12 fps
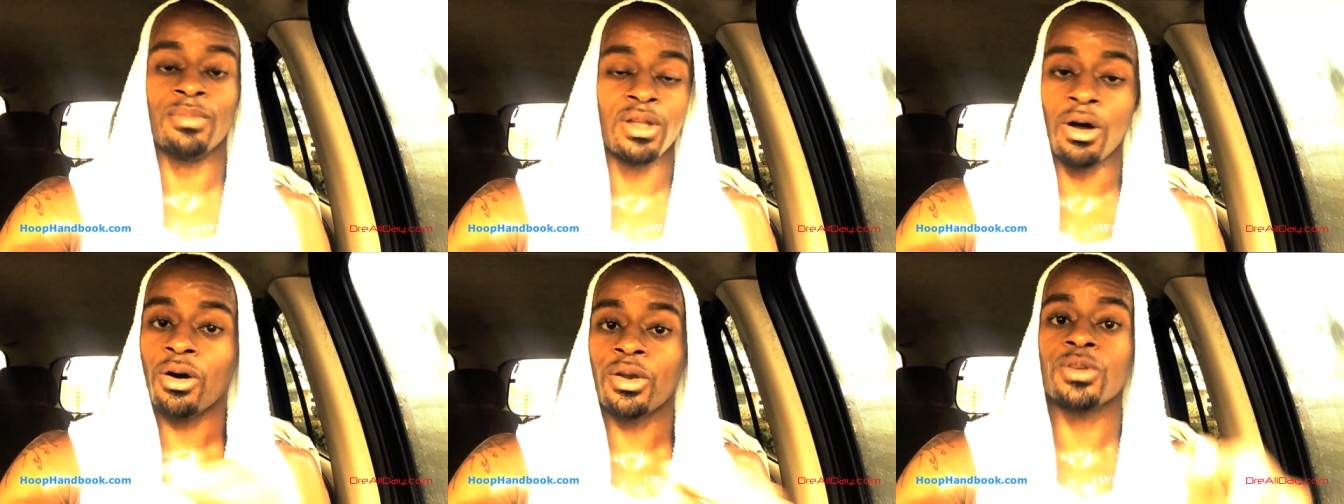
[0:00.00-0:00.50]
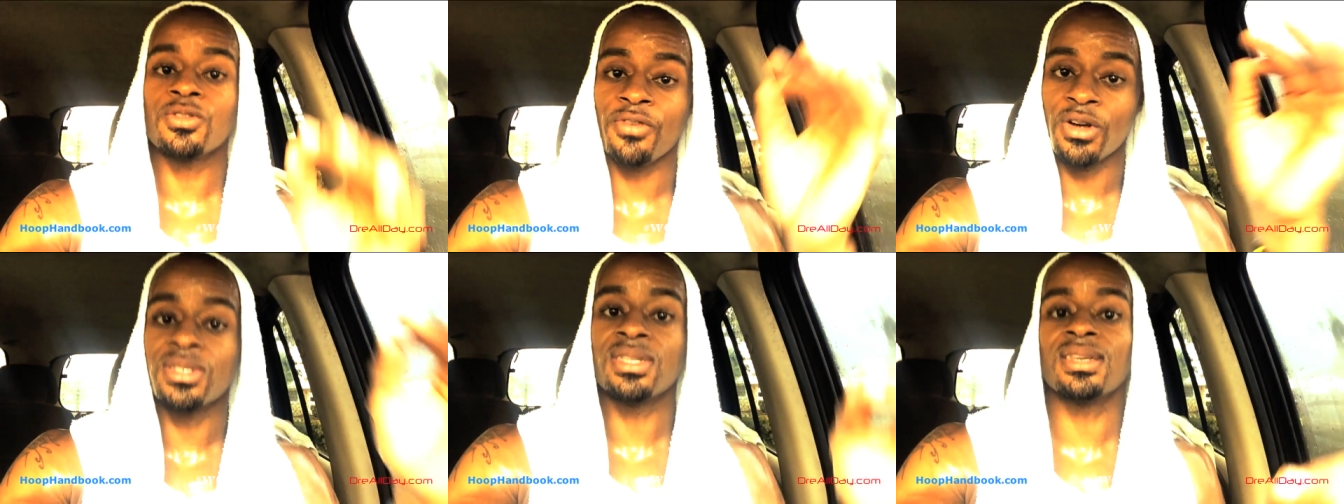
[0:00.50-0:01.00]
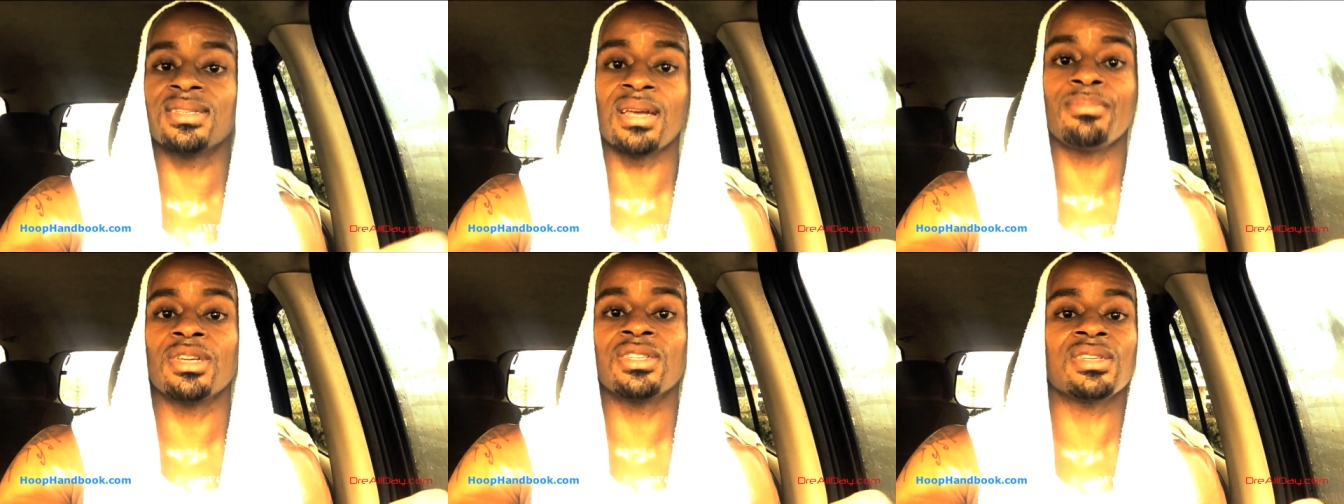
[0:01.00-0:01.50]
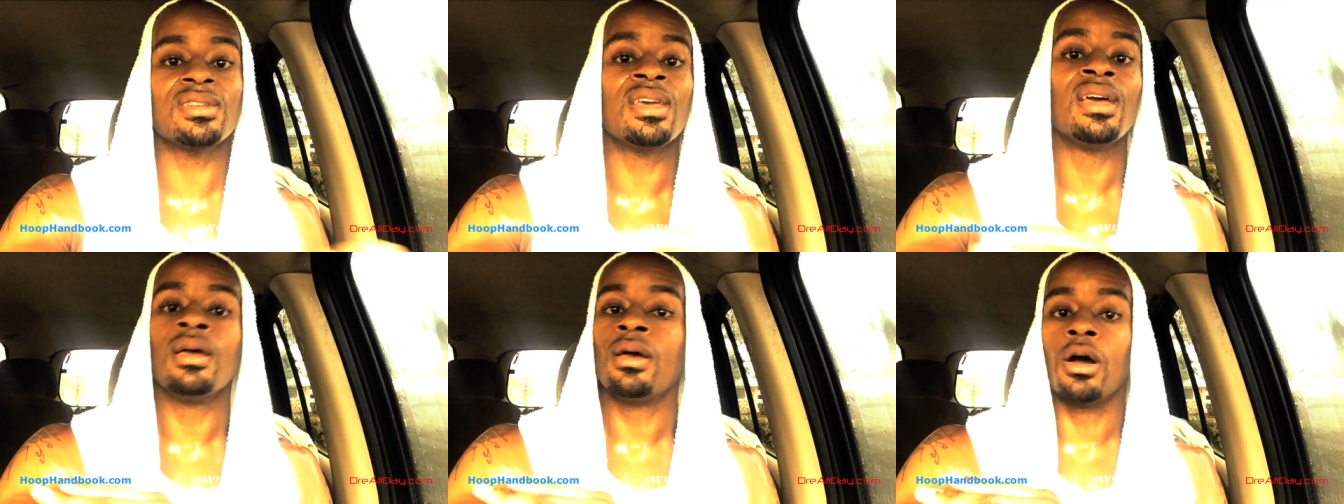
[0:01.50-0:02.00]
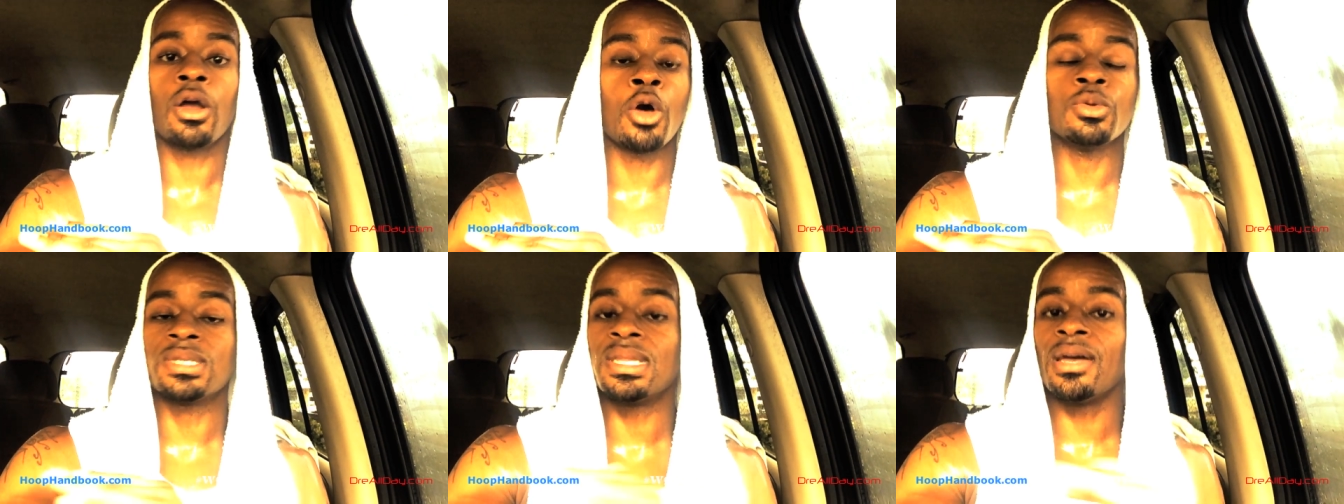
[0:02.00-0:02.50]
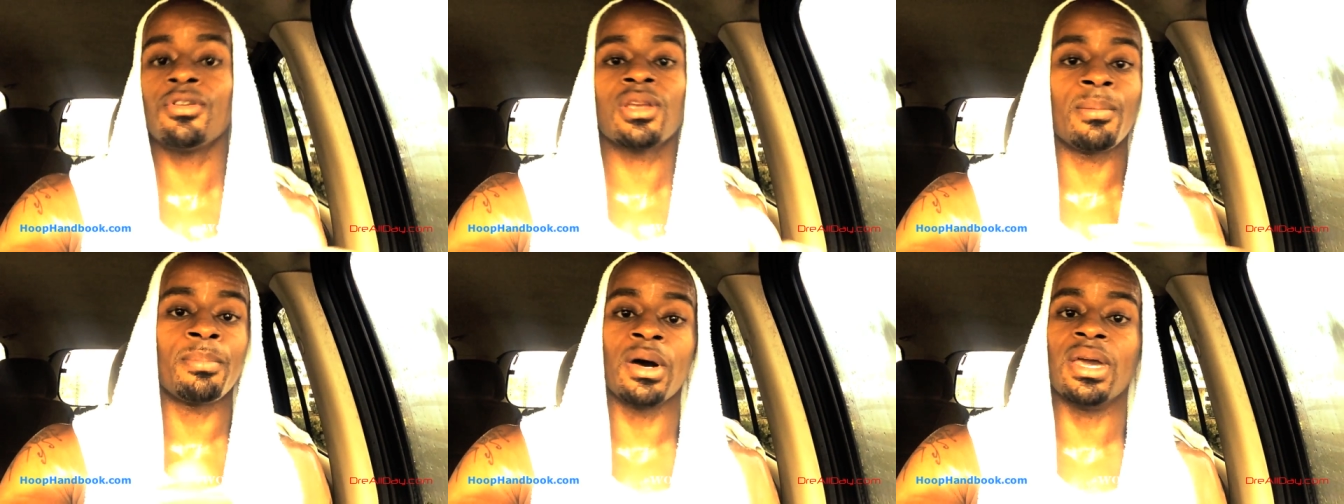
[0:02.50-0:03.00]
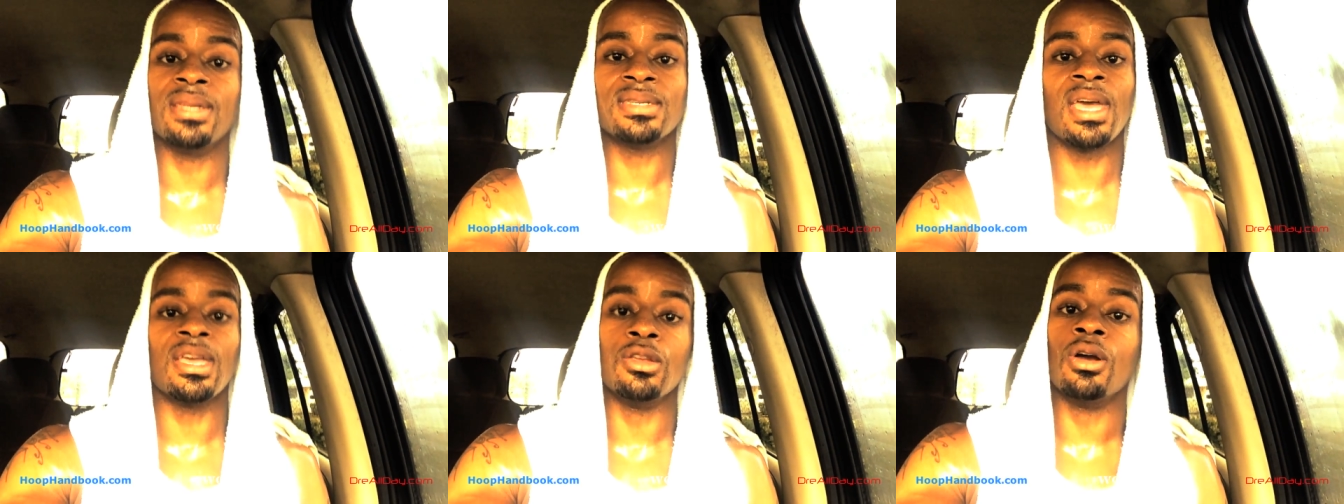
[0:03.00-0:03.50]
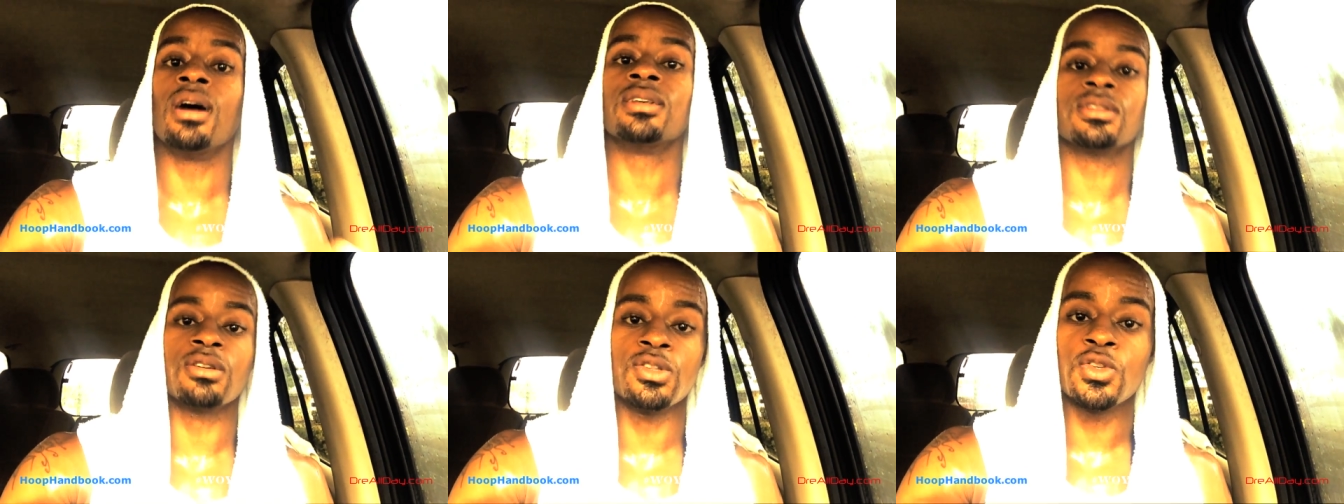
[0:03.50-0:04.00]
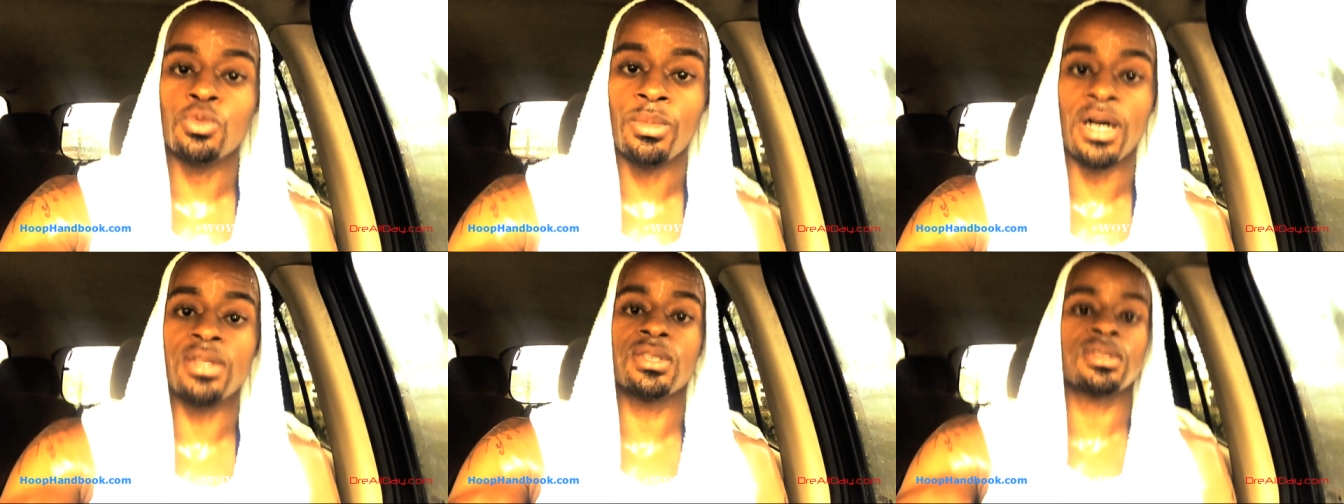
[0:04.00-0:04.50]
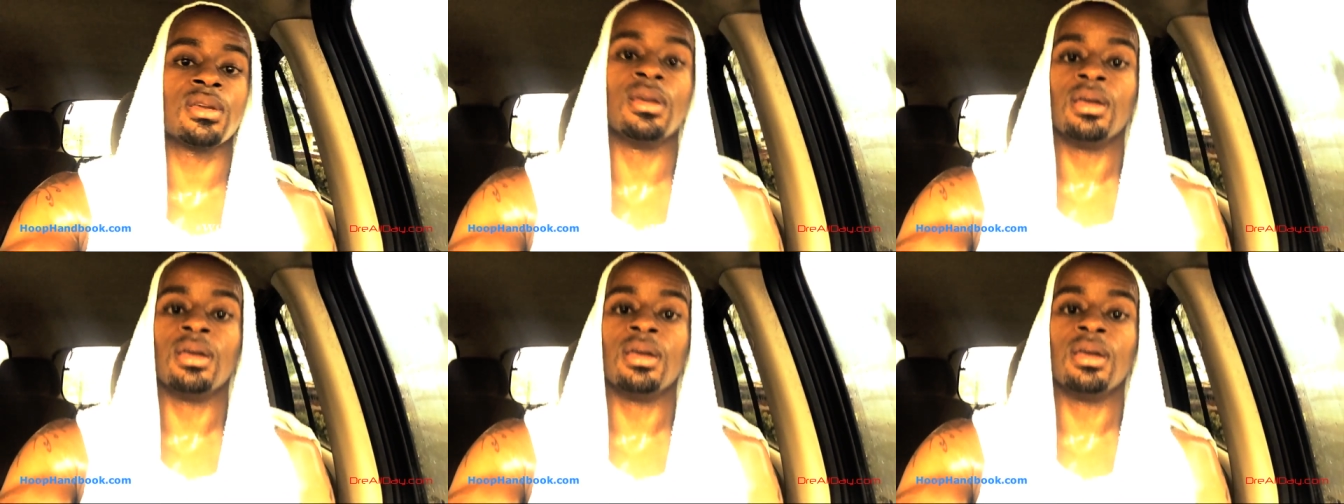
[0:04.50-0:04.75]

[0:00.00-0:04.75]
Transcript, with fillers: But all those first things I mentioned, a coach never complains, hey, you're hustling too much.